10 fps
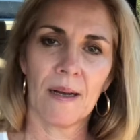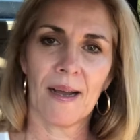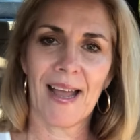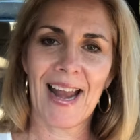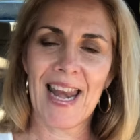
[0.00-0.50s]

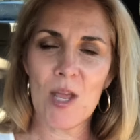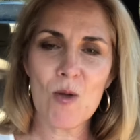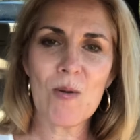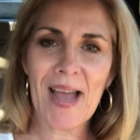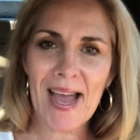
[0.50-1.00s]

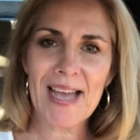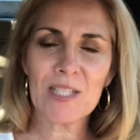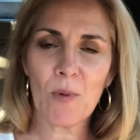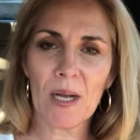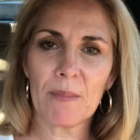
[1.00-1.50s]
Hello
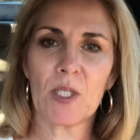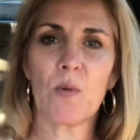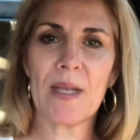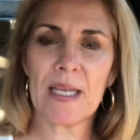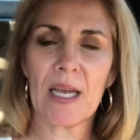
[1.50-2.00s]
guys, welcome to
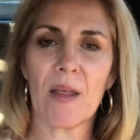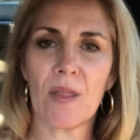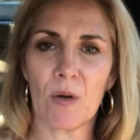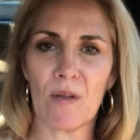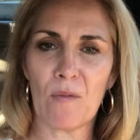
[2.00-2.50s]
week
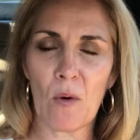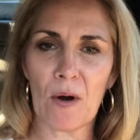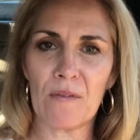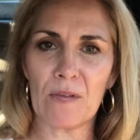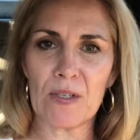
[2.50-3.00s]
34
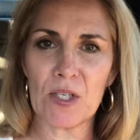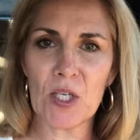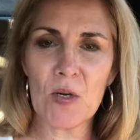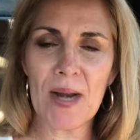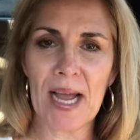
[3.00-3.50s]
of
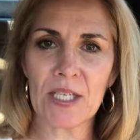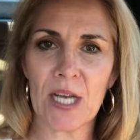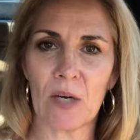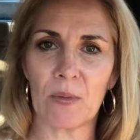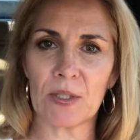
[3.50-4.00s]
52 and
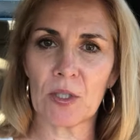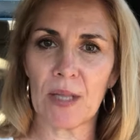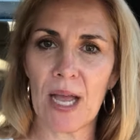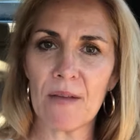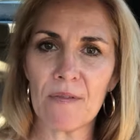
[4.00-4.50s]
hashtag Realtor
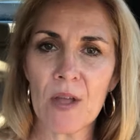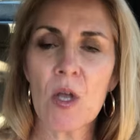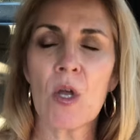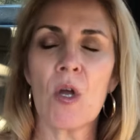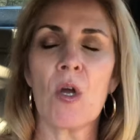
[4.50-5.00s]
Life.
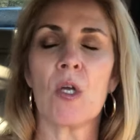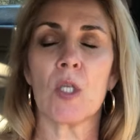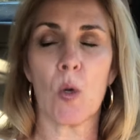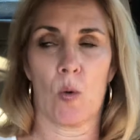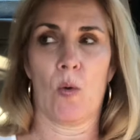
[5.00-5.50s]

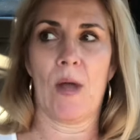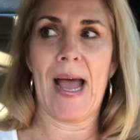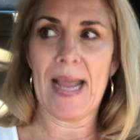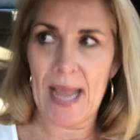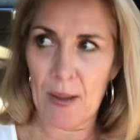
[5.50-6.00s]
So
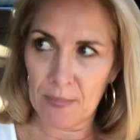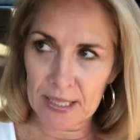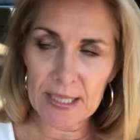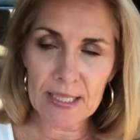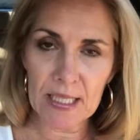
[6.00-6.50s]
I am
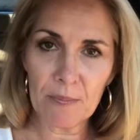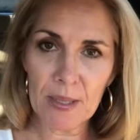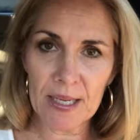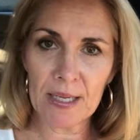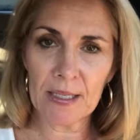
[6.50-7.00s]
knee deep
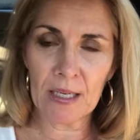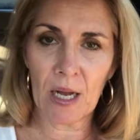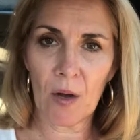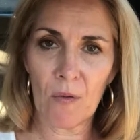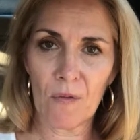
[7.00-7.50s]
in
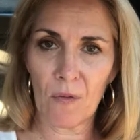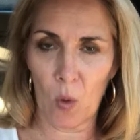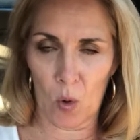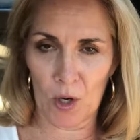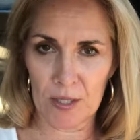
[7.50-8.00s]

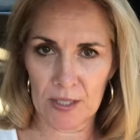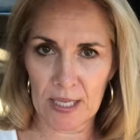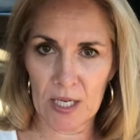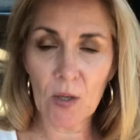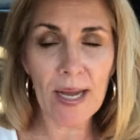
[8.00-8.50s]
floors,
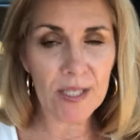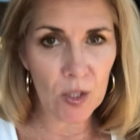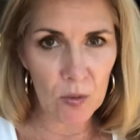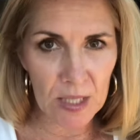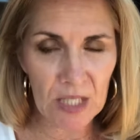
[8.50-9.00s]
and you guys
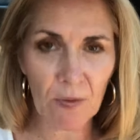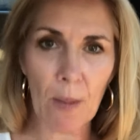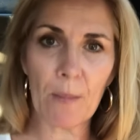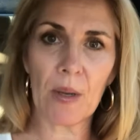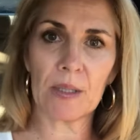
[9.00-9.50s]
knew this
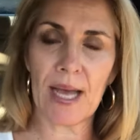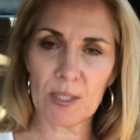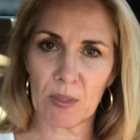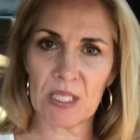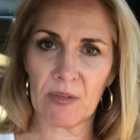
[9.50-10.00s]
from
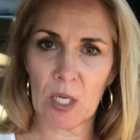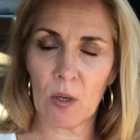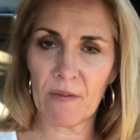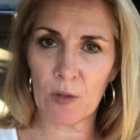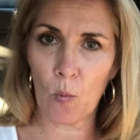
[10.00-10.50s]
last week's video
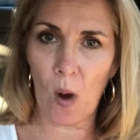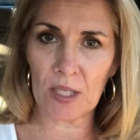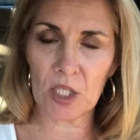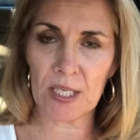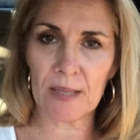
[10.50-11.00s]
if you
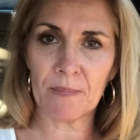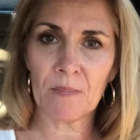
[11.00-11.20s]
watched it.